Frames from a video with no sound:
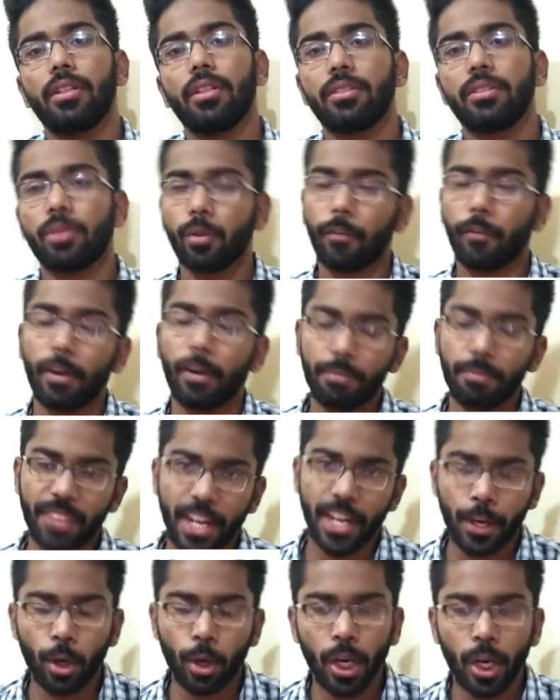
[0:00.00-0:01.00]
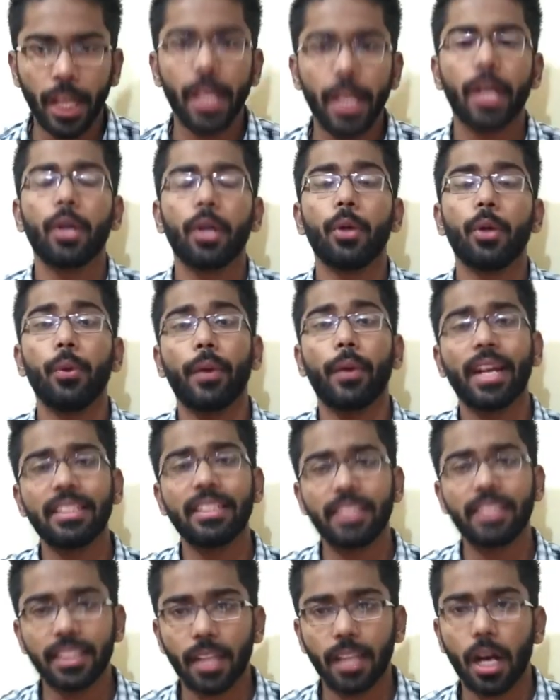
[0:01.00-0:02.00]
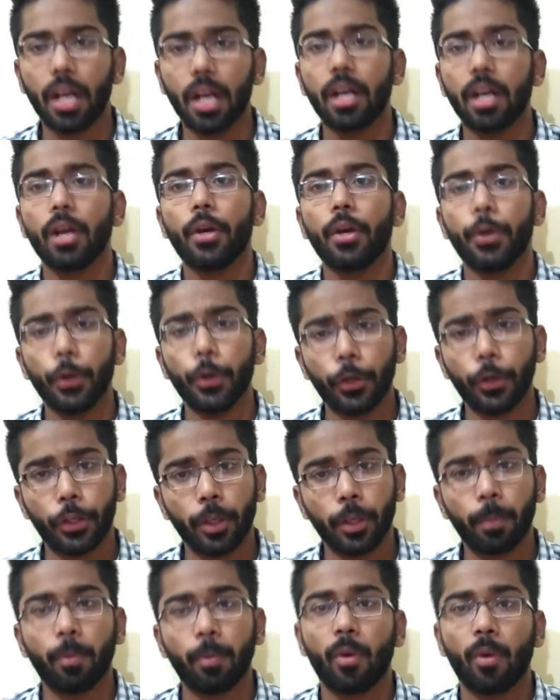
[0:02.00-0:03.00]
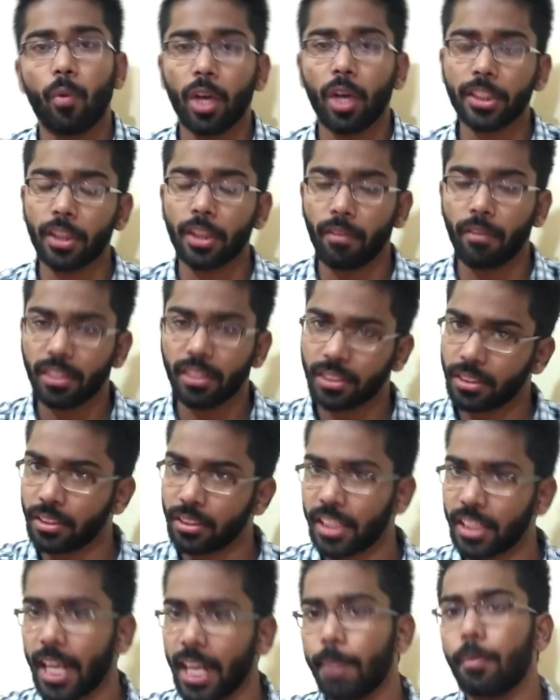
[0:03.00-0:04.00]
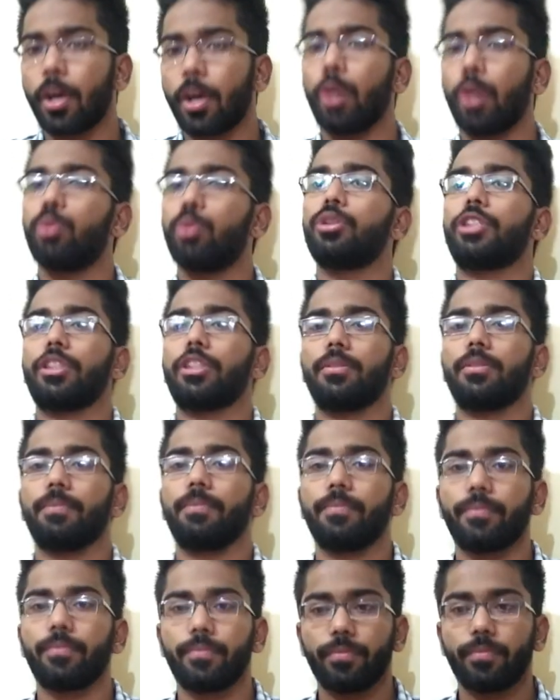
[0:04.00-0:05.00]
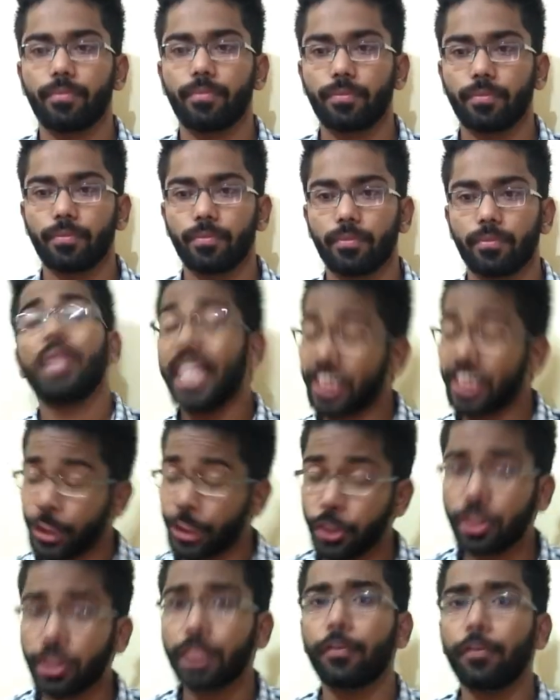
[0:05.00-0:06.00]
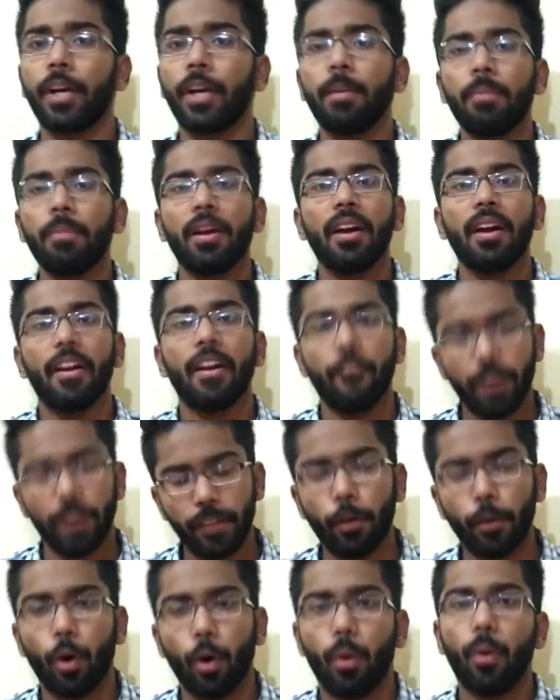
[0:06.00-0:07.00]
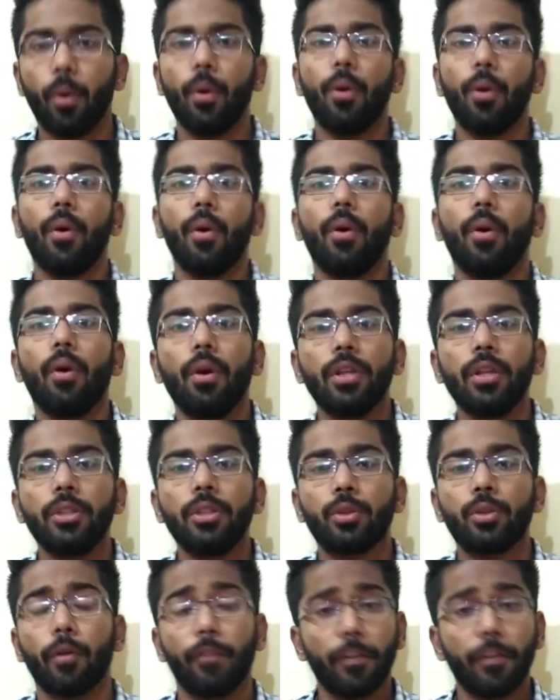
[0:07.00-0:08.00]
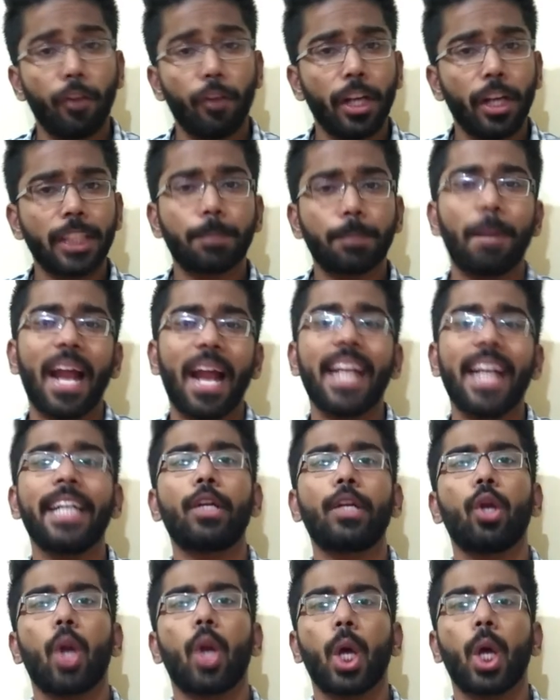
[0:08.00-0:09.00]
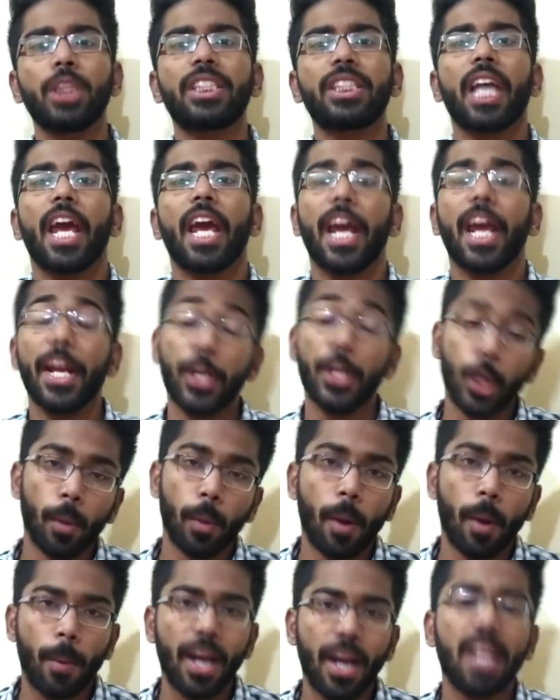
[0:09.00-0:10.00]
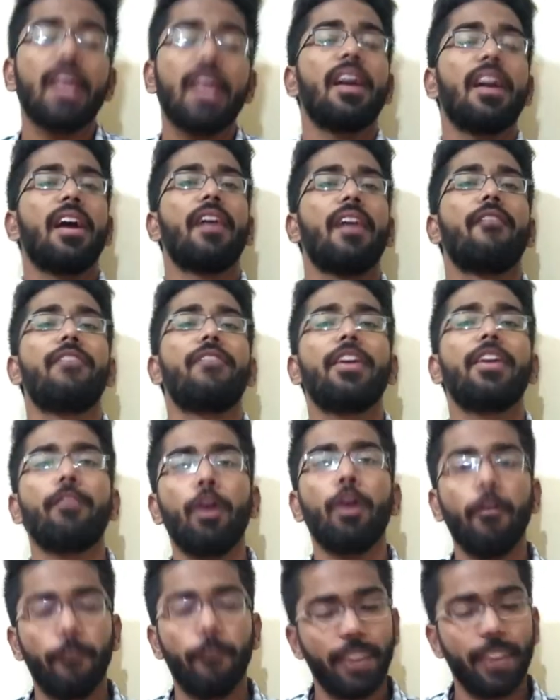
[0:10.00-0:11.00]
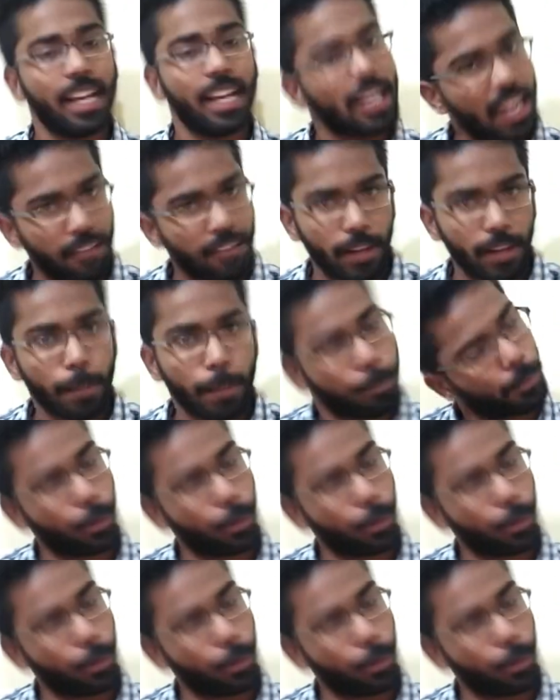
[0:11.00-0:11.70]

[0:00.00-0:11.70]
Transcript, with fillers: So from then only you can see the YouTube watch hours time count. The next news is from Vivo. So Vivo is planning to launch a new mobile, Vivo V11